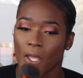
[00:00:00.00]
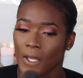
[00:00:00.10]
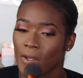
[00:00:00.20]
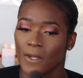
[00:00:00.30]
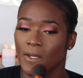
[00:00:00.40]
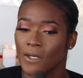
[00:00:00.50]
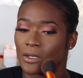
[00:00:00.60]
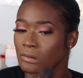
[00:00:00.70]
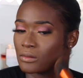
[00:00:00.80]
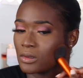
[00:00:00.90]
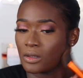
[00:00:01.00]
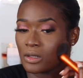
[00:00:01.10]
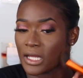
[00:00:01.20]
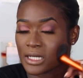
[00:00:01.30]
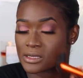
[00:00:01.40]
and
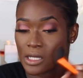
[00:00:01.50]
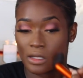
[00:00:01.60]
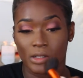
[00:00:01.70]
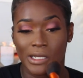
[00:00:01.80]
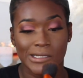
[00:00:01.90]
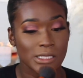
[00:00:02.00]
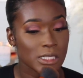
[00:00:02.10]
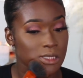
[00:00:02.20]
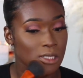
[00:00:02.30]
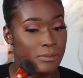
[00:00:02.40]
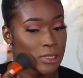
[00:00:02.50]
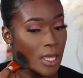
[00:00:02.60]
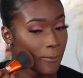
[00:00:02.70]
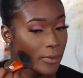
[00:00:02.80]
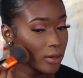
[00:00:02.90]
like I said, unless he's some
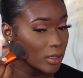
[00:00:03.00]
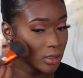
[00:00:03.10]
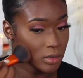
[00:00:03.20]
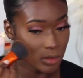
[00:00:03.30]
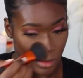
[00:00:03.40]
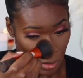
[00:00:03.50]
type of